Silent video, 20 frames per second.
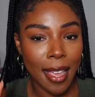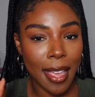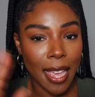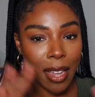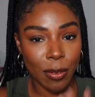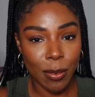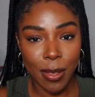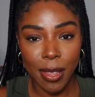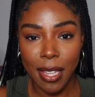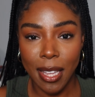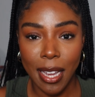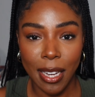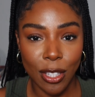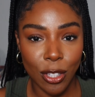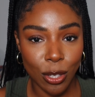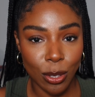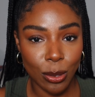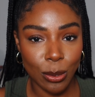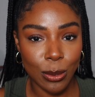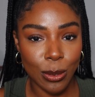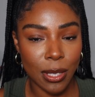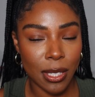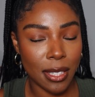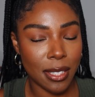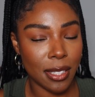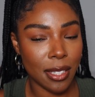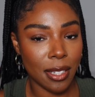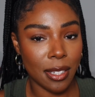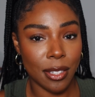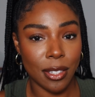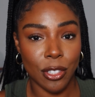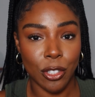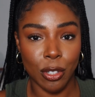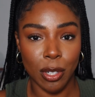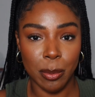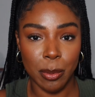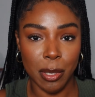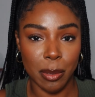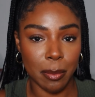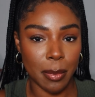Everything I use is in the
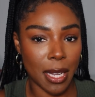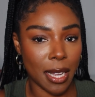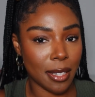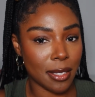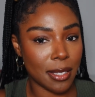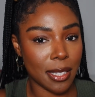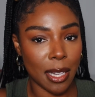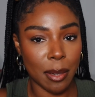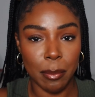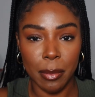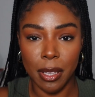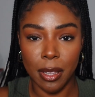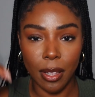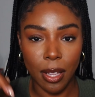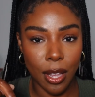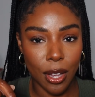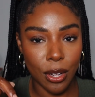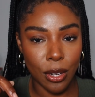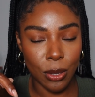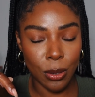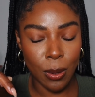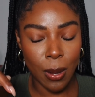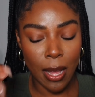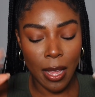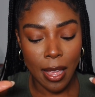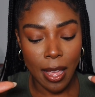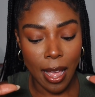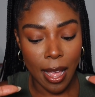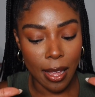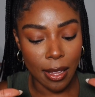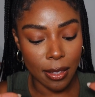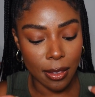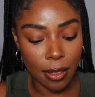description box down below. I